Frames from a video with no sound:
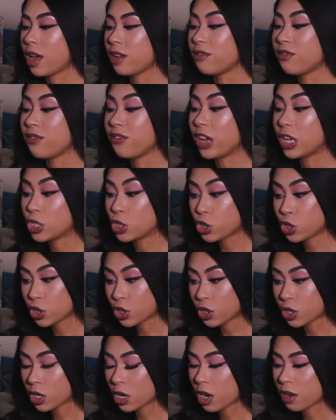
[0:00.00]

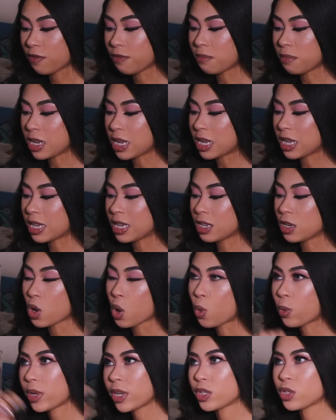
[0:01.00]
adventure of me
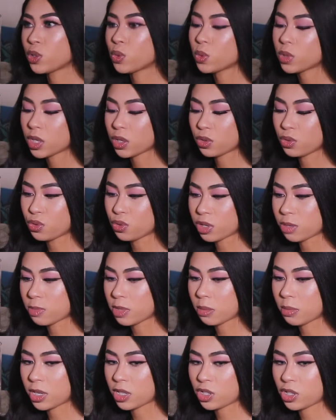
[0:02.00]
going into another dream
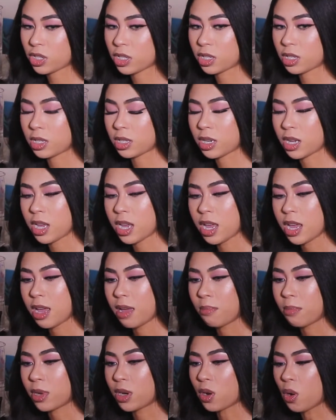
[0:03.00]

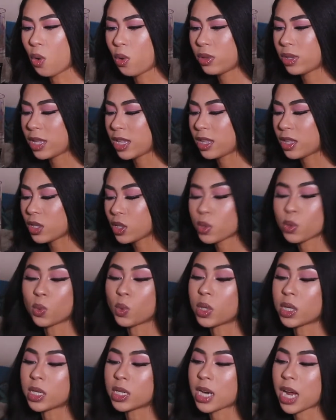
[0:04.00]
dimension. But only this
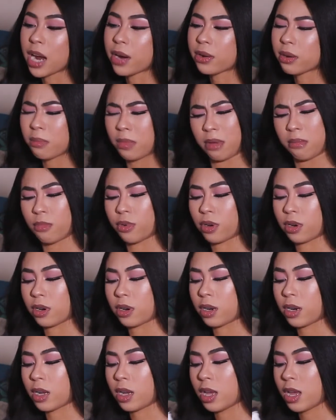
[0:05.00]
one I remembered.